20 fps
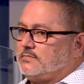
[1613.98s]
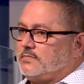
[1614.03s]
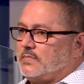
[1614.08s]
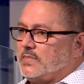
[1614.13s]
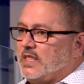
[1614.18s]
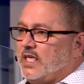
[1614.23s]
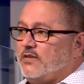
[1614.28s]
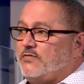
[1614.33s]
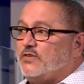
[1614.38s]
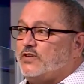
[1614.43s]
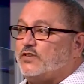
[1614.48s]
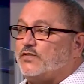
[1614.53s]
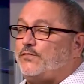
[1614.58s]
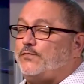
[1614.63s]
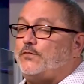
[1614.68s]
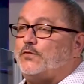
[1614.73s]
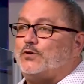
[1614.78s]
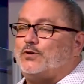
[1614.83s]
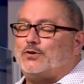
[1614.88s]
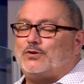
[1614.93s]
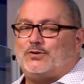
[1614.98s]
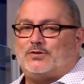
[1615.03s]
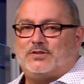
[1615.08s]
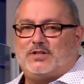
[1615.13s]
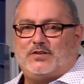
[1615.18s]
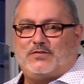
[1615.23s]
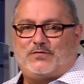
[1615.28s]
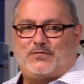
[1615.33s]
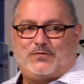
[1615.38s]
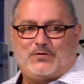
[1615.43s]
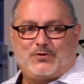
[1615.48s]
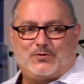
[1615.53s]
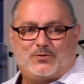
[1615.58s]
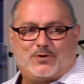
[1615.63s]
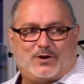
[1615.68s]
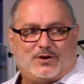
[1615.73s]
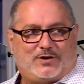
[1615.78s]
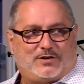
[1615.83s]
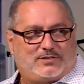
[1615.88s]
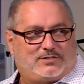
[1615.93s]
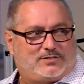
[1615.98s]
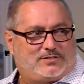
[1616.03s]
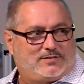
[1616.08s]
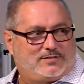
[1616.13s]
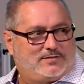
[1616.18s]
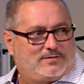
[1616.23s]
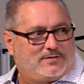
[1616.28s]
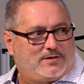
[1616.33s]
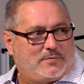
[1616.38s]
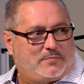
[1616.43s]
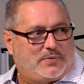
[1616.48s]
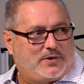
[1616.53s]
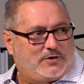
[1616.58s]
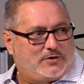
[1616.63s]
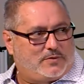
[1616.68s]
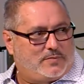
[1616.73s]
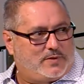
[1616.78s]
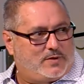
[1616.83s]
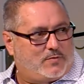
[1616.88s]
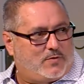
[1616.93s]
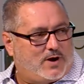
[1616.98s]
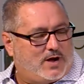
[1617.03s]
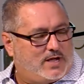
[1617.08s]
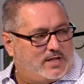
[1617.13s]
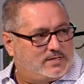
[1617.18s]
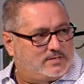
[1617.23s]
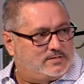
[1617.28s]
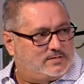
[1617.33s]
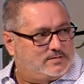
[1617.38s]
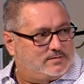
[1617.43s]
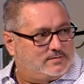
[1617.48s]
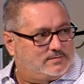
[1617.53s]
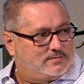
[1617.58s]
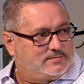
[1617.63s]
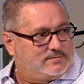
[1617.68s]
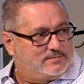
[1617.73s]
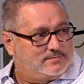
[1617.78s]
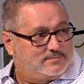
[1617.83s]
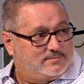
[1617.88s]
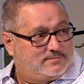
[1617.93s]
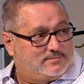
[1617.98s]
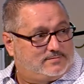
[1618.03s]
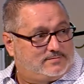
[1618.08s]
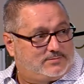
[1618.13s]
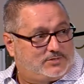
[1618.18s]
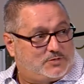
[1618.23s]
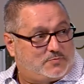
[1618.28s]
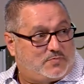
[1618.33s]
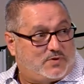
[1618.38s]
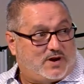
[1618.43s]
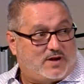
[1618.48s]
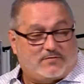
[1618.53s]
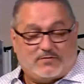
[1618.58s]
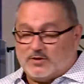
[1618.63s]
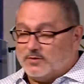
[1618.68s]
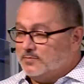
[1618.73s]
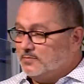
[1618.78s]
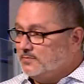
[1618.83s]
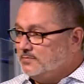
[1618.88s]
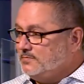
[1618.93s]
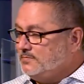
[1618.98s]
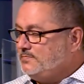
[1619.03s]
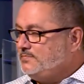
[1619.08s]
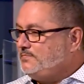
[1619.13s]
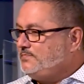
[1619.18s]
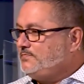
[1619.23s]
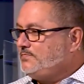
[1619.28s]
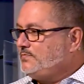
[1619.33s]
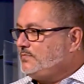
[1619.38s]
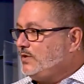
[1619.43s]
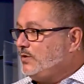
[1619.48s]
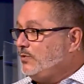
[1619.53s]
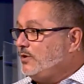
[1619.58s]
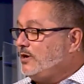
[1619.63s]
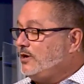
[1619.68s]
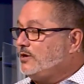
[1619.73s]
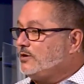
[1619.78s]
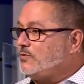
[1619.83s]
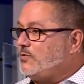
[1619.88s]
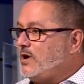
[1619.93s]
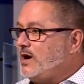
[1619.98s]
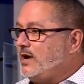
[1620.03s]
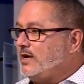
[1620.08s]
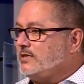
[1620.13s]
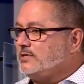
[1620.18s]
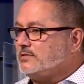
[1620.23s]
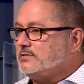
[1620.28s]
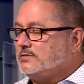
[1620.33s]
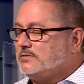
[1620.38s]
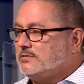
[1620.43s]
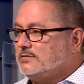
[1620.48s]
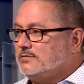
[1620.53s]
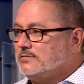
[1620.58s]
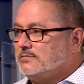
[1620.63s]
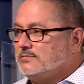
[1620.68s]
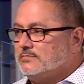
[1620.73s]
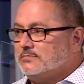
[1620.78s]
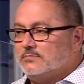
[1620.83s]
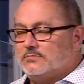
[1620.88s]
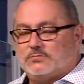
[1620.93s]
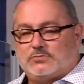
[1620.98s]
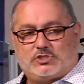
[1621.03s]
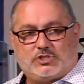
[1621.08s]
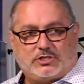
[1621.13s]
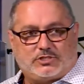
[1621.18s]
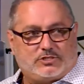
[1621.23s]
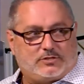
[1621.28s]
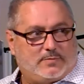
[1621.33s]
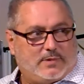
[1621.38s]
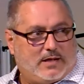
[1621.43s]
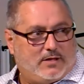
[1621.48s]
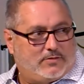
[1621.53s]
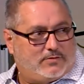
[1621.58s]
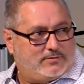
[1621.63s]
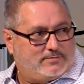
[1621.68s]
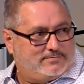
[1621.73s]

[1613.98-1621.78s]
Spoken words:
Even a fool in few words appear to be wise. It's a proverb. You want to look wise? Shut your mouth.